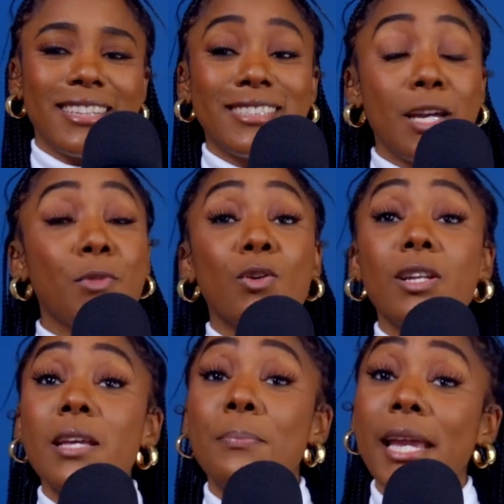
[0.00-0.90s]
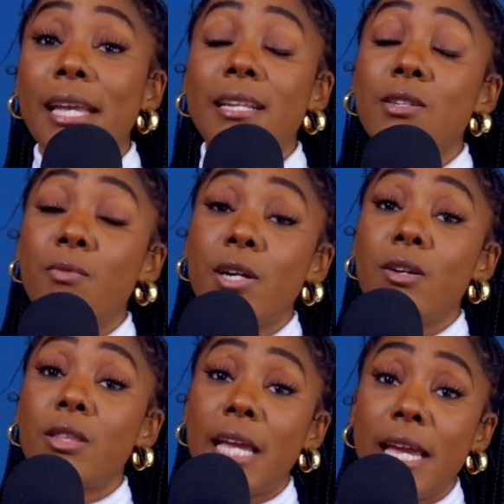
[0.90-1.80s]
Community peen is a
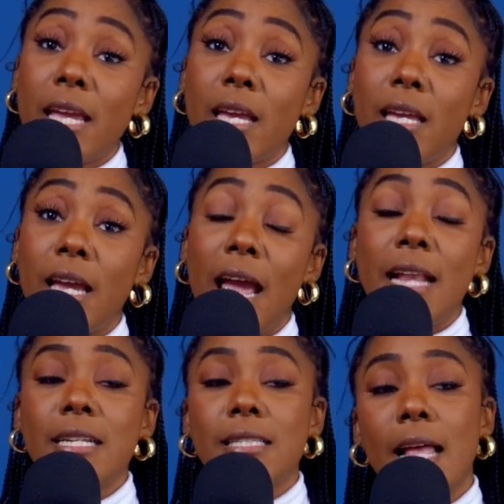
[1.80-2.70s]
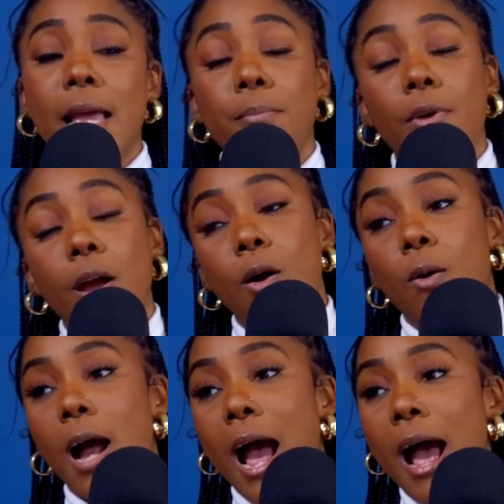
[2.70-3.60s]
real thing. And it's like,
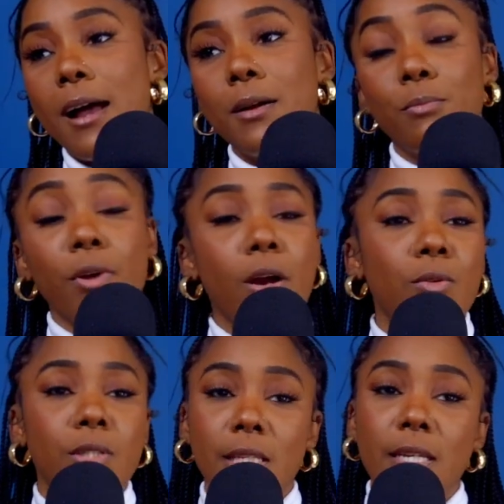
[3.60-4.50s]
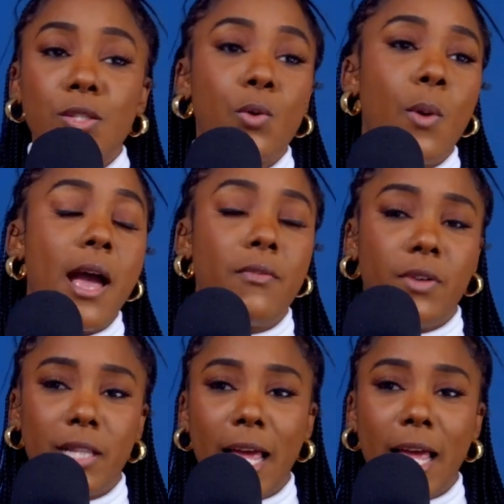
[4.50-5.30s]
bro, sis, whoever.